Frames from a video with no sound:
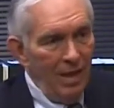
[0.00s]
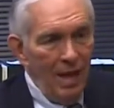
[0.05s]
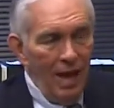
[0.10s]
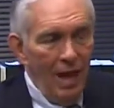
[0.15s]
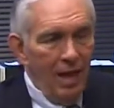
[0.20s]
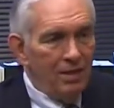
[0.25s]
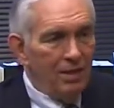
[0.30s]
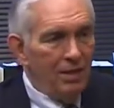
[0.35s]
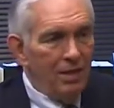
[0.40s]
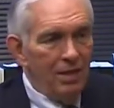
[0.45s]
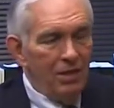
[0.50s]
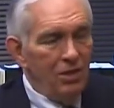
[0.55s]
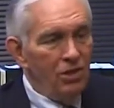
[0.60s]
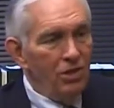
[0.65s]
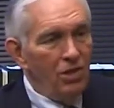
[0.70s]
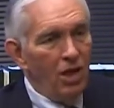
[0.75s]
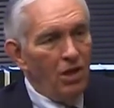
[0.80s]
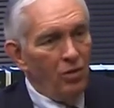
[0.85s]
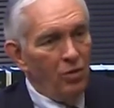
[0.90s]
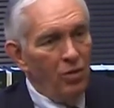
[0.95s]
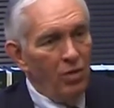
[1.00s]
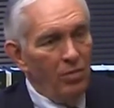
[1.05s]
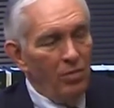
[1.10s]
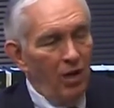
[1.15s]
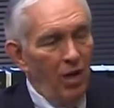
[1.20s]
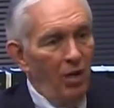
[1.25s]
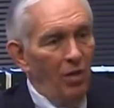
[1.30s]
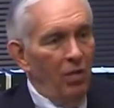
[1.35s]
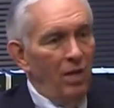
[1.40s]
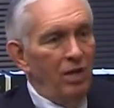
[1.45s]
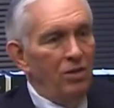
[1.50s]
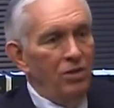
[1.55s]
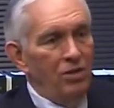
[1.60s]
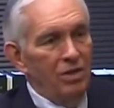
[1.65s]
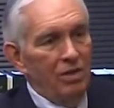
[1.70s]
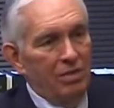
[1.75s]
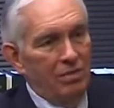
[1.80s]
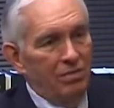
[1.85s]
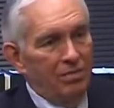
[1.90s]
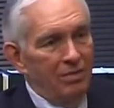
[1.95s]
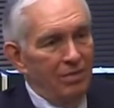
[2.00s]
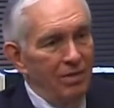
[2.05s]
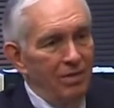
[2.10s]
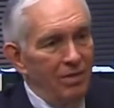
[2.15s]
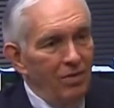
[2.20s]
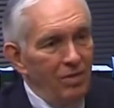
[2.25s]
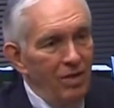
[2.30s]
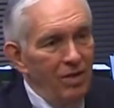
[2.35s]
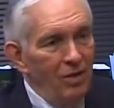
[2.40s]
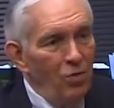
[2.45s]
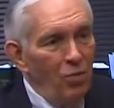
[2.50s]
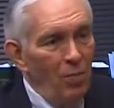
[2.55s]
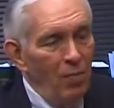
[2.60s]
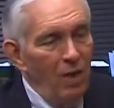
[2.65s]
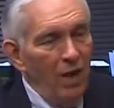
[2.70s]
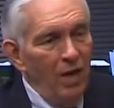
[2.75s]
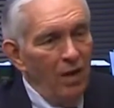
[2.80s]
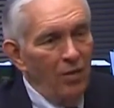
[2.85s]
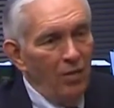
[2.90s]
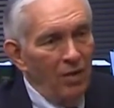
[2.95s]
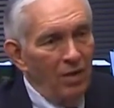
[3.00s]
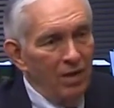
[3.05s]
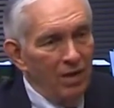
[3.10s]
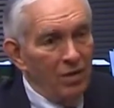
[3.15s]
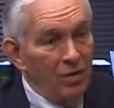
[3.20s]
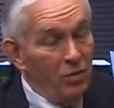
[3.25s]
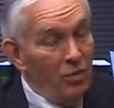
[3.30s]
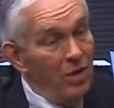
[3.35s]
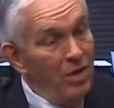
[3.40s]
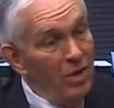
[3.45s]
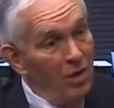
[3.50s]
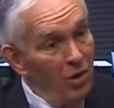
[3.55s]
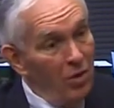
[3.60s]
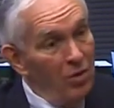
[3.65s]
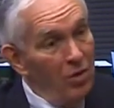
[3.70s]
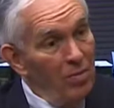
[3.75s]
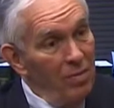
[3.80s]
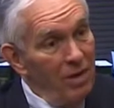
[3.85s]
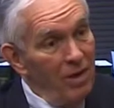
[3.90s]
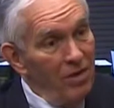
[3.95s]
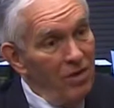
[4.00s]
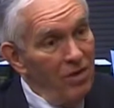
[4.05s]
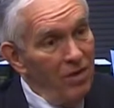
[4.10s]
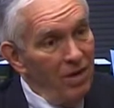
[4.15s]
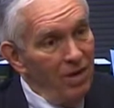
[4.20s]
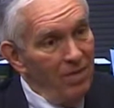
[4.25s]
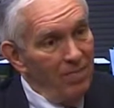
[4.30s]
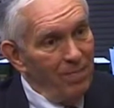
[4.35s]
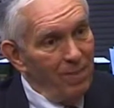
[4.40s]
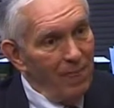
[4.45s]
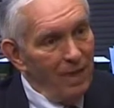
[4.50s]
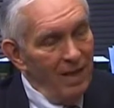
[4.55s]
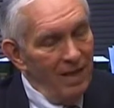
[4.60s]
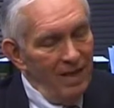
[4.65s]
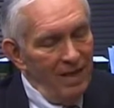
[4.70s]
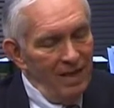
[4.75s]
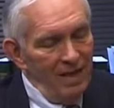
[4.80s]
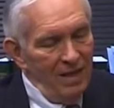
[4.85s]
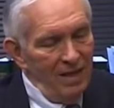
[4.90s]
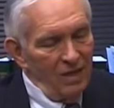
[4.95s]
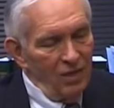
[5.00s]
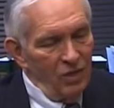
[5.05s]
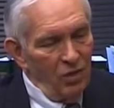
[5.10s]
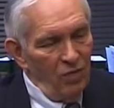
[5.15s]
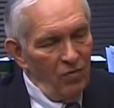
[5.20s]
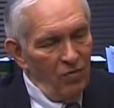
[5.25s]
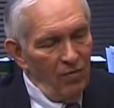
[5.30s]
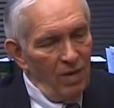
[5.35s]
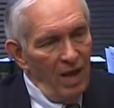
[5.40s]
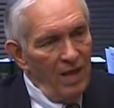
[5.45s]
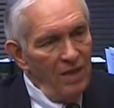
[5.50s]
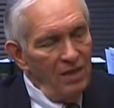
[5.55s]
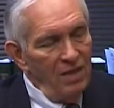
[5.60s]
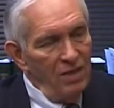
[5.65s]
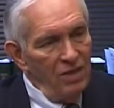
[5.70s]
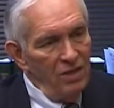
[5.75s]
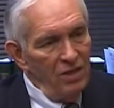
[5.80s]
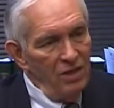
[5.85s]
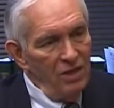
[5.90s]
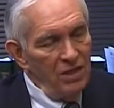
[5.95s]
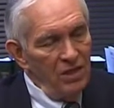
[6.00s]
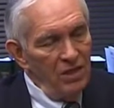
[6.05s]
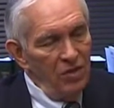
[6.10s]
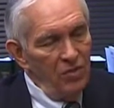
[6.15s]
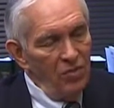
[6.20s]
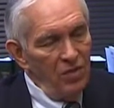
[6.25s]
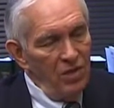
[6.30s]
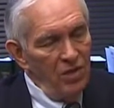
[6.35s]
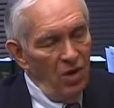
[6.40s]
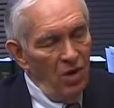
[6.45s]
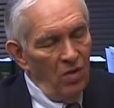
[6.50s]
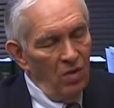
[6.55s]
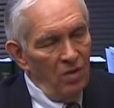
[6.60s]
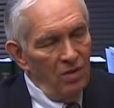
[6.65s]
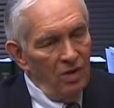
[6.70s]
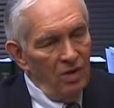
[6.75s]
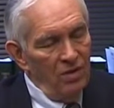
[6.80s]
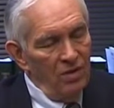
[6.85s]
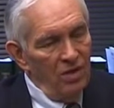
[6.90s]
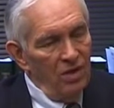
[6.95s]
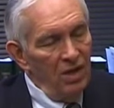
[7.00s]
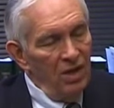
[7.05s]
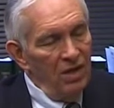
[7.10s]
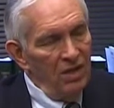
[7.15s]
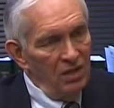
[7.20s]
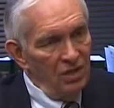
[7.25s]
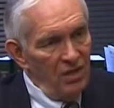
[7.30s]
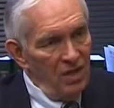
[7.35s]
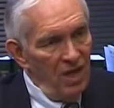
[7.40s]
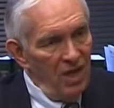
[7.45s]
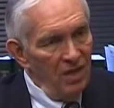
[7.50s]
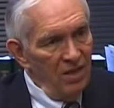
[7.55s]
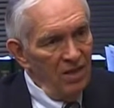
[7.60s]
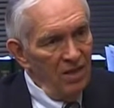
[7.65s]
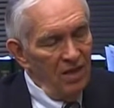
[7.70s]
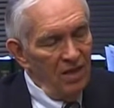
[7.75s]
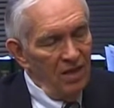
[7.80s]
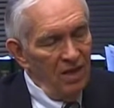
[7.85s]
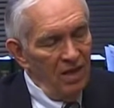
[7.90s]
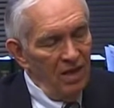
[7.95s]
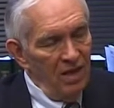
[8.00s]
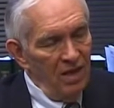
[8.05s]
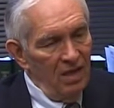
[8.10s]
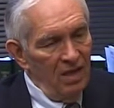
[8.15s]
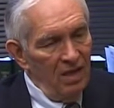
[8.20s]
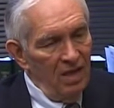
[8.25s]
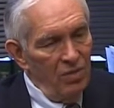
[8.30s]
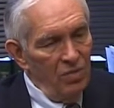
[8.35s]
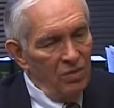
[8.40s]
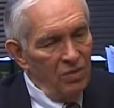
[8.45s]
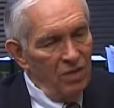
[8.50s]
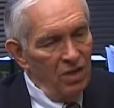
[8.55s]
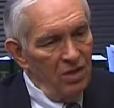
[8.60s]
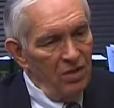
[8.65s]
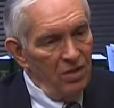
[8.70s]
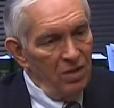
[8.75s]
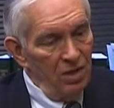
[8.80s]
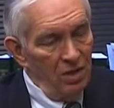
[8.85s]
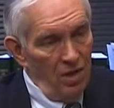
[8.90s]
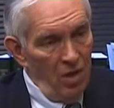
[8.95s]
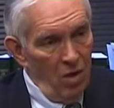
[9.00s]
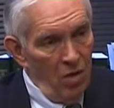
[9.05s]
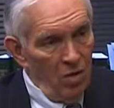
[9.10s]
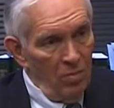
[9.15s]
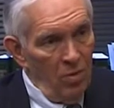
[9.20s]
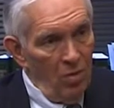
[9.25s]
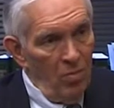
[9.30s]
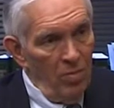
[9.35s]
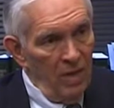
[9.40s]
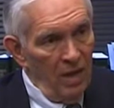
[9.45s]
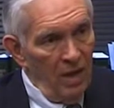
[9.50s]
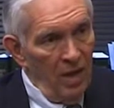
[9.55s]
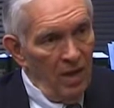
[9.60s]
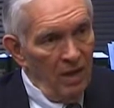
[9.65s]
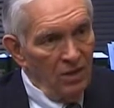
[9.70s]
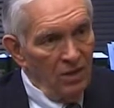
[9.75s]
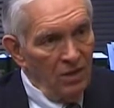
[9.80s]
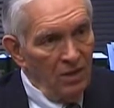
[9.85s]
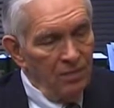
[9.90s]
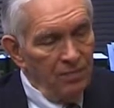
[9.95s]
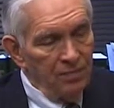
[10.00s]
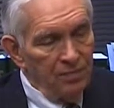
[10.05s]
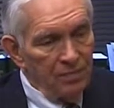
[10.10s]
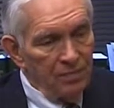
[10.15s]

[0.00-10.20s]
I said, "This is not criminal law. They just, you know, they do appellate work." So he called him, and he took it. So from 1963 on until his death, he was killed in an automobile accident